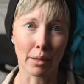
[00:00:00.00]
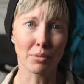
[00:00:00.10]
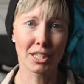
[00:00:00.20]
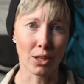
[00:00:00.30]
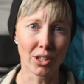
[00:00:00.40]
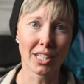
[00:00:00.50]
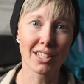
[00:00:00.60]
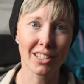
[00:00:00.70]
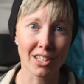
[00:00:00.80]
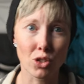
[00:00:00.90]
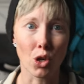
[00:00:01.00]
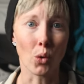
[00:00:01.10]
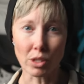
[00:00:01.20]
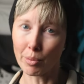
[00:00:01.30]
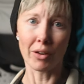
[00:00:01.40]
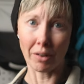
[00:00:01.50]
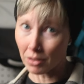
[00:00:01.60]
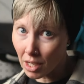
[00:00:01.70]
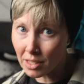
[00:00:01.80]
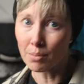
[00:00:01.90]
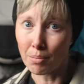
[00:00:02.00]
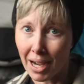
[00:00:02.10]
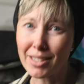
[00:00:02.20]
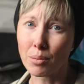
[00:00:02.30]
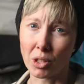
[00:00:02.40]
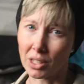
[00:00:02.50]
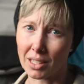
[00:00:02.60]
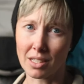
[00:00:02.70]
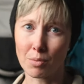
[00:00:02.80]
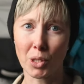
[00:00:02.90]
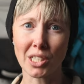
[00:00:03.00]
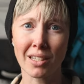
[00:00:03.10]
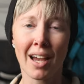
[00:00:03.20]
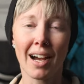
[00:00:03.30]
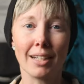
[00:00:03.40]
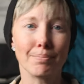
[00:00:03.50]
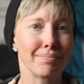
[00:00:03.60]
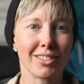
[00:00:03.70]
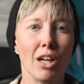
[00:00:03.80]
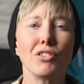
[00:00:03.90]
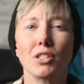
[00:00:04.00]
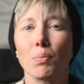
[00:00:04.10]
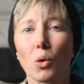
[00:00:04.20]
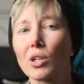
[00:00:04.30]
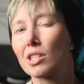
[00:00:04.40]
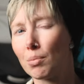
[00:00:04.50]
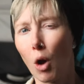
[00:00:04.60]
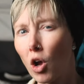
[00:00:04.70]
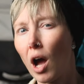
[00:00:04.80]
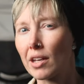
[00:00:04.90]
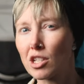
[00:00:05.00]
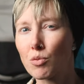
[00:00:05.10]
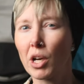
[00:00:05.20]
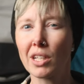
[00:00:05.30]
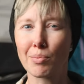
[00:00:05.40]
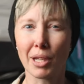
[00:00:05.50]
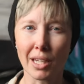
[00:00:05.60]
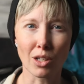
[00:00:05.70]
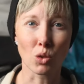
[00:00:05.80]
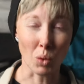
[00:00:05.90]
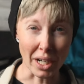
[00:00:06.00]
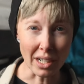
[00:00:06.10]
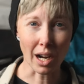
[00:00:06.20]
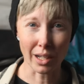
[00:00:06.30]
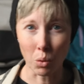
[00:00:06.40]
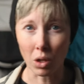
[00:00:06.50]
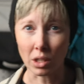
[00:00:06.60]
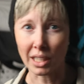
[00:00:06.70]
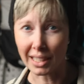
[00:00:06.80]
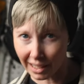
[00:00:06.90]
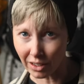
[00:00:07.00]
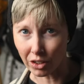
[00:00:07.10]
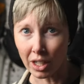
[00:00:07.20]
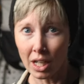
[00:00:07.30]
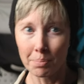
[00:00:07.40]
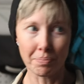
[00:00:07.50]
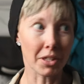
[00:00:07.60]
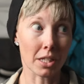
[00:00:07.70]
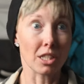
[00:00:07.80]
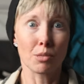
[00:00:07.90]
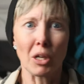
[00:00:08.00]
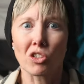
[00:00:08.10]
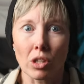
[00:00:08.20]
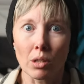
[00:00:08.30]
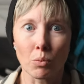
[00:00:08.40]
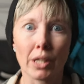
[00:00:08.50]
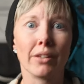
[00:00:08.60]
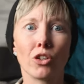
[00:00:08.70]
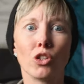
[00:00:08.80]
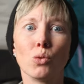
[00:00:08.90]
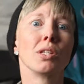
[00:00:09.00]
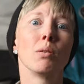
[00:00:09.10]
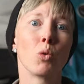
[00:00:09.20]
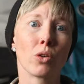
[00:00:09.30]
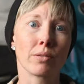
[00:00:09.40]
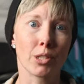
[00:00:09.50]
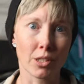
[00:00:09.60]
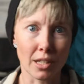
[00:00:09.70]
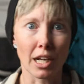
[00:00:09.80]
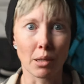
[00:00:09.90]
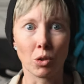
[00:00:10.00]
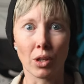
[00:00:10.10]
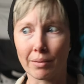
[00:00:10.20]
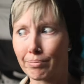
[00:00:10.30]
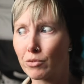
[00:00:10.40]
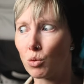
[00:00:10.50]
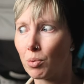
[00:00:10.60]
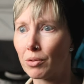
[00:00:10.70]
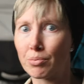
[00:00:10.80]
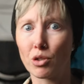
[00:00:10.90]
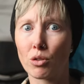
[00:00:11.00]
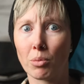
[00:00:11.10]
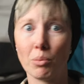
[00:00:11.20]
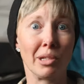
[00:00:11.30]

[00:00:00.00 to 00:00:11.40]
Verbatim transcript: I'm seriously stoked about how customizable it is. Plus, I love supporting small cottage brands making great high quality gear, especially when they're using more sustainable and super durable